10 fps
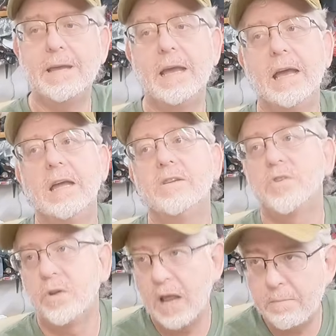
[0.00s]
And
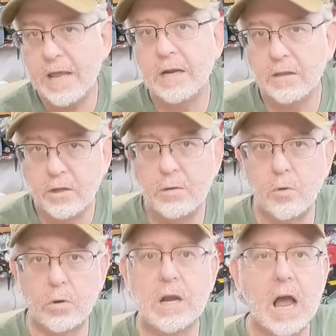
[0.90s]
so that made it a little
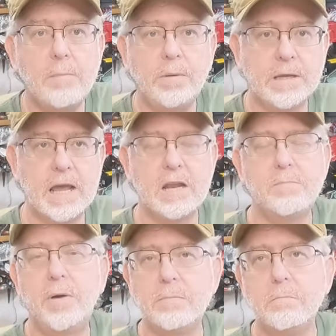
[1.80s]
more
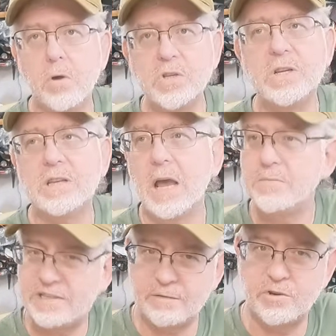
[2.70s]
complicated. But most of the
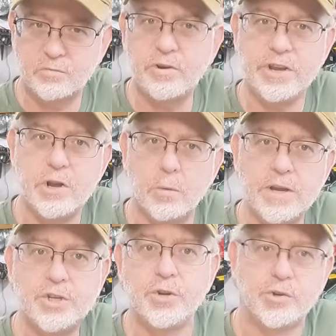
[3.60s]
times, there was really no
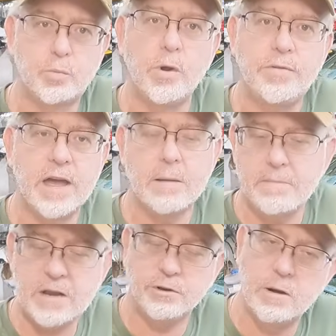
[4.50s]
issues with that.
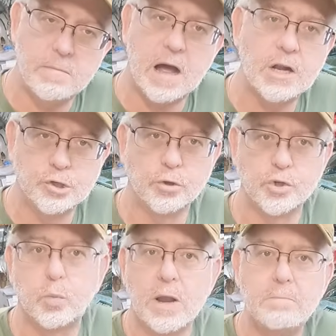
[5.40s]
Mainly the
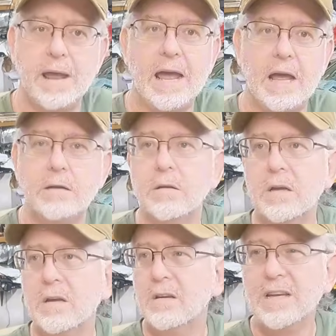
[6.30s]
modules went bad.
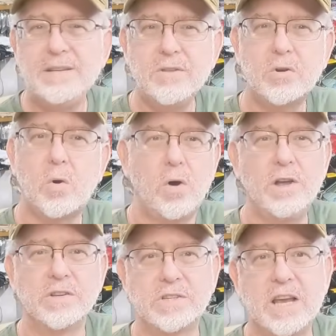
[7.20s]
Even the
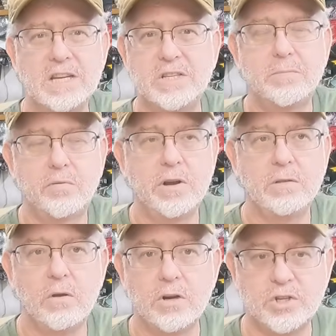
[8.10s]
coils lasted pretty
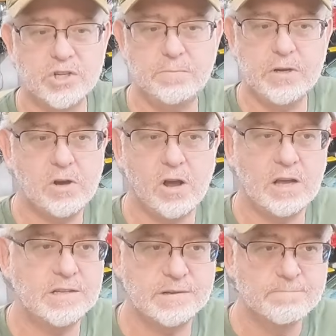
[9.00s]
long just
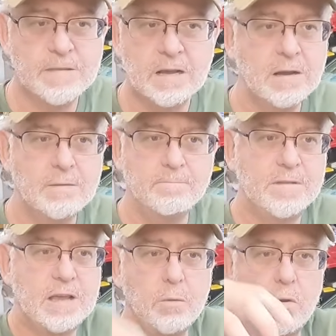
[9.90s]
because
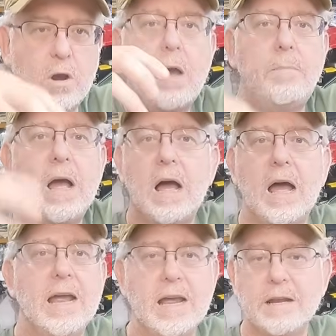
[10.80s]
they were up
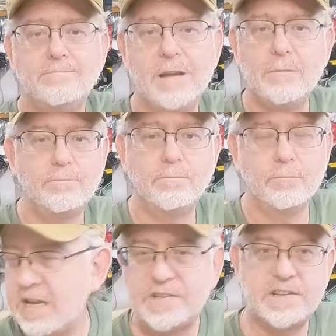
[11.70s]
high and it
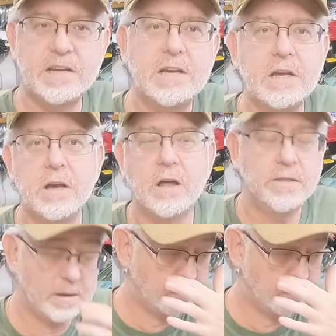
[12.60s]
heat sinking on